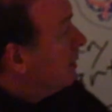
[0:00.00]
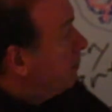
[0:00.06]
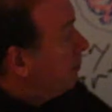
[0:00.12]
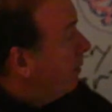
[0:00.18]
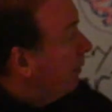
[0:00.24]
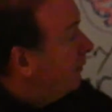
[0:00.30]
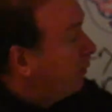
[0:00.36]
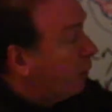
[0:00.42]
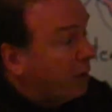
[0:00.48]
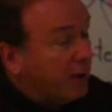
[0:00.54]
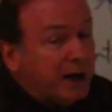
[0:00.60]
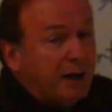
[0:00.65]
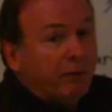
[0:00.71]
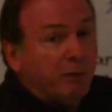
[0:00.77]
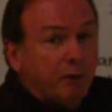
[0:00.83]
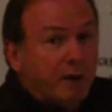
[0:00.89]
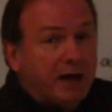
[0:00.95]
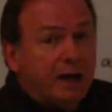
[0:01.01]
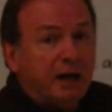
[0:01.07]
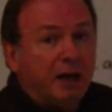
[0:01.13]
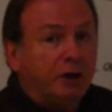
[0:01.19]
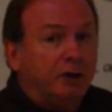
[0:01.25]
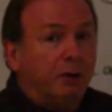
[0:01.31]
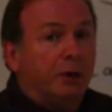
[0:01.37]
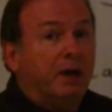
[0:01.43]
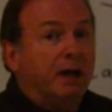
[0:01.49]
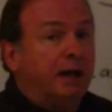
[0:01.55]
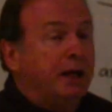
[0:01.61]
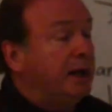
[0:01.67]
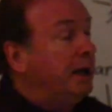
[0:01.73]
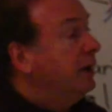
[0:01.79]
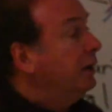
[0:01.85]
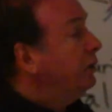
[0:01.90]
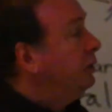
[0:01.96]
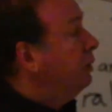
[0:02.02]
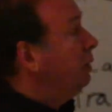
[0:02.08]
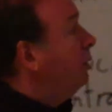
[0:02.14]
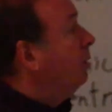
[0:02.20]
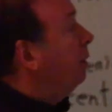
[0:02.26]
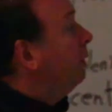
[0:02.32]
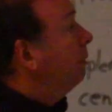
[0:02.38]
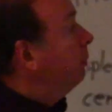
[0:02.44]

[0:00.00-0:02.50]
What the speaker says: before re-entering into the